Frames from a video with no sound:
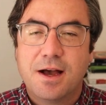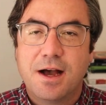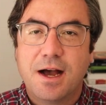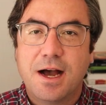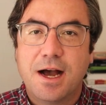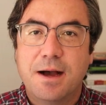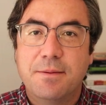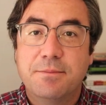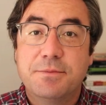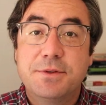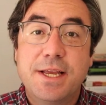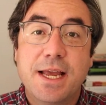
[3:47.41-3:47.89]

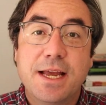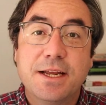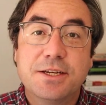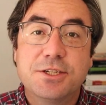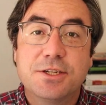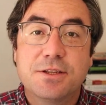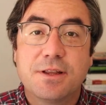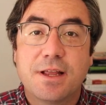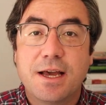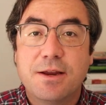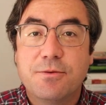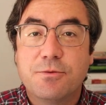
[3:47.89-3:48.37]

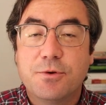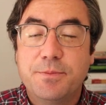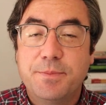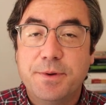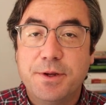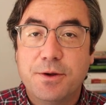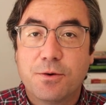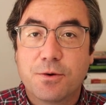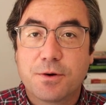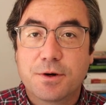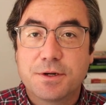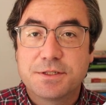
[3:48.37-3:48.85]
Tangent line would
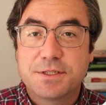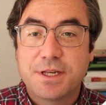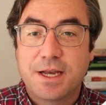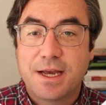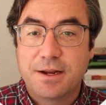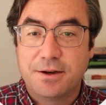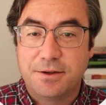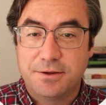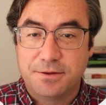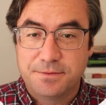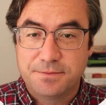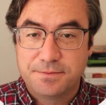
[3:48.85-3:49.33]
be
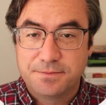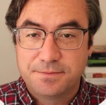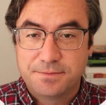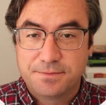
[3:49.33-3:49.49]
horizontal.